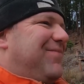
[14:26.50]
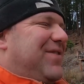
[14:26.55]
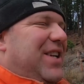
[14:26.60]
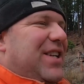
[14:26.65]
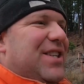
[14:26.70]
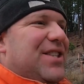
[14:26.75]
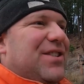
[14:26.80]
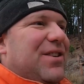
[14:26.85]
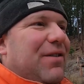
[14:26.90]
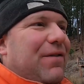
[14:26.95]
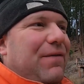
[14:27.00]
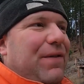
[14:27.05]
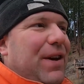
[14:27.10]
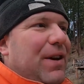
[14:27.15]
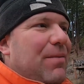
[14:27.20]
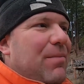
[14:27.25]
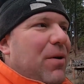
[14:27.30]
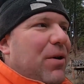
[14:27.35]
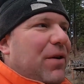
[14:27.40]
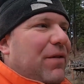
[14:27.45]
you just don't
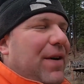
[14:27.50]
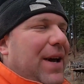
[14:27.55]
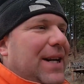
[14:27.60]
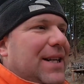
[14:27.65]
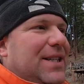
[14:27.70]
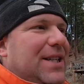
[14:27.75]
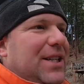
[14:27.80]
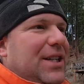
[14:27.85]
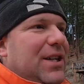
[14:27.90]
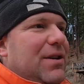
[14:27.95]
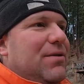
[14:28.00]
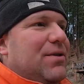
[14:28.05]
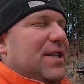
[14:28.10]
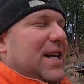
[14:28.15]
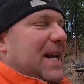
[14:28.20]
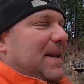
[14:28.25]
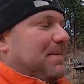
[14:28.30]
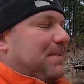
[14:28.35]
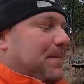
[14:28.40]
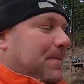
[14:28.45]
feel motivated to
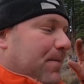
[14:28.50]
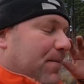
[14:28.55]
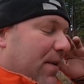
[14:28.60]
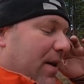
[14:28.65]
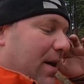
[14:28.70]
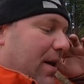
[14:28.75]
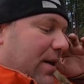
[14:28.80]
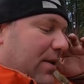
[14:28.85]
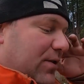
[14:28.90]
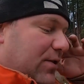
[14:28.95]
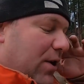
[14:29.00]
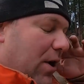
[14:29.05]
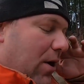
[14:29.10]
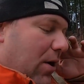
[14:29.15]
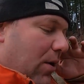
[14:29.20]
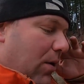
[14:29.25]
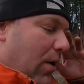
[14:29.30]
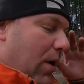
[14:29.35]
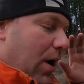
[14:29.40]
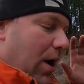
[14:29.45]
use it.
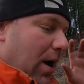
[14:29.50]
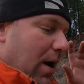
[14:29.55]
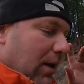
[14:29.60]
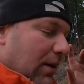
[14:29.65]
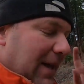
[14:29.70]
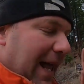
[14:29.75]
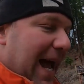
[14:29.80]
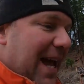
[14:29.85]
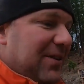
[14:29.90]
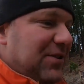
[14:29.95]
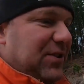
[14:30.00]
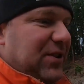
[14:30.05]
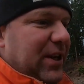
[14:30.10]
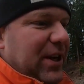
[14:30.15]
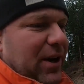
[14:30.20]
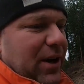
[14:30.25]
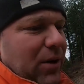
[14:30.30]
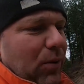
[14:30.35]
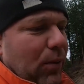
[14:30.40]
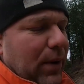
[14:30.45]
So last
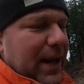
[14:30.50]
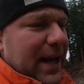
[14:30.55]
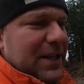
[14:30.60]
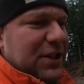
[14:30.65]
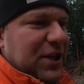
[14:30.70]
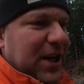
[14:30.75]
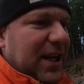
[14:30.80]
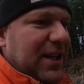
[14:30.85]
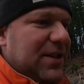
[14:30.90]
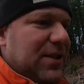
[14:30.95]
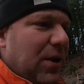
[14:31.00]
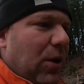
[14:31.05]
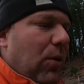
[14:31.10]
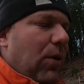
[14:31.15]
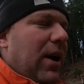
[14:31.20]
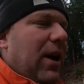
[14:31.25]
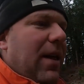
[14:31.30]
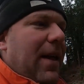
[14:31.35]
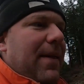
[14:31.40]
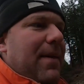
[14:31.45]
year, when I changed the
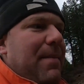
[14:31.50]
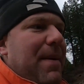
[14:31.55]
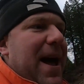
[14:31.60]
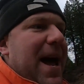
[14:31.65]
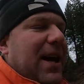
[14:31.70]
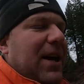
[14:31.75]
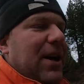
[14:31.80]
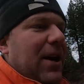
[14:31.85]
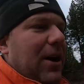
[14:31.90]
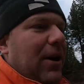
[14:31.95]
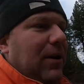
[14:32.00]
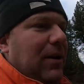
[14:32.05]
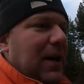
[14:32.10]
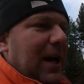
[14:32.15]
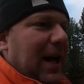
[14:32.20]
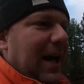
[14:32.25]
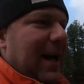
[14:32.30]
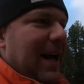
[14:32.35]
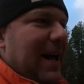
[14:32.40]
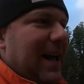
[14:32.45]
oil on the backhoe,
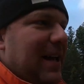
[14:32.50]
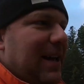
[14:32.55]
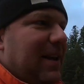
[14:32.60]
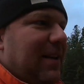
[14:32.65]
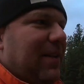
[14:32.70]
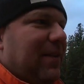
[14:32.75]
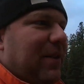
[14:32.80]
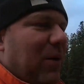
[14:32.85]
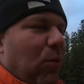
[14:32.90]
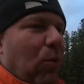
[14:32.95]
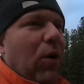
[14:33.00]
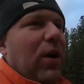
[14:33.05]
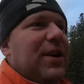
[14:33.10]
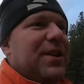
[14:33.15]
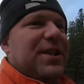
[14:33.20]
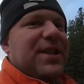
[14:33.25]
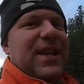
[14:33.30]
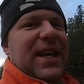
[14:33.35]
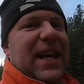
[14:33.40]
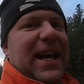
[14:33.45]
the
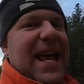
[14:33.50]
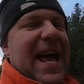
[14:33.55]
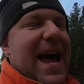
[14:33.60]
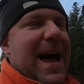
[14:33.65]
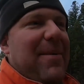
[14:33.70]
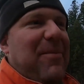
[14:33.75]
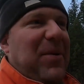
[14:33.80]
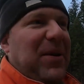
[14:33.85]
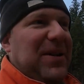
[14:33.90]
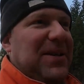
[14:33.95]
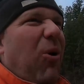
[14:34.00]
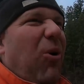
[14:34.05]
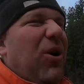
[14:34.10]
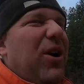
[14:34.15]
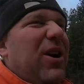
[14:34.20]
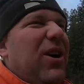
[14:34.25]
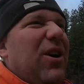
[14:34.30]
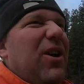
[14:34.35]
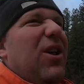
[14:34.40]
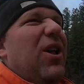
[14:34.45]
worst thing happened.
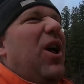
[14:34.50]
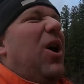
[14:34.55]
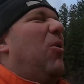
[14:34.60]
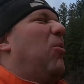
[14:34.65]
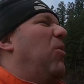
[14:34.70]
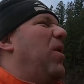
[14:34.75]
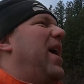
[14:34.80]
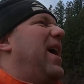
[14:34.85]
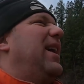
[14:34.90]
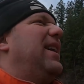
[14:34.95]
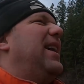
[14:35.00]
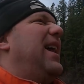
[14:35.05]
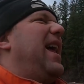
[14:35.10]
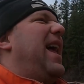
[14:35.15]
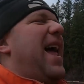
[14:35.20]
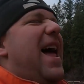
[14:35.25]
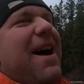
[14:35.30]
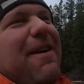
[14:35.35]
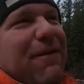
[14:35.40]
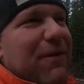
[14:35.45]
Oil went
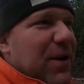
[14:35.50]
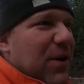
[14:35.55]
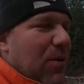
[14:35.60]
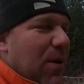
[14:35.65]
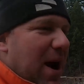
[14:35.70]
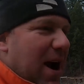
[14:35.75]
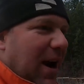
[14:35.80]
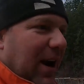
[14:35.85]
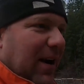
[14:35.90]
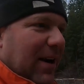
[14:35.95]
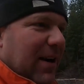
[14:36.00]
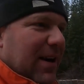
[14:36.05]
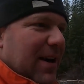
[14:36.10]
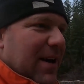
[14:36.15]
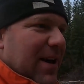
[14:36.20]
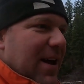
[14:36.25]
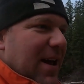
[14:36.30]
everywhere.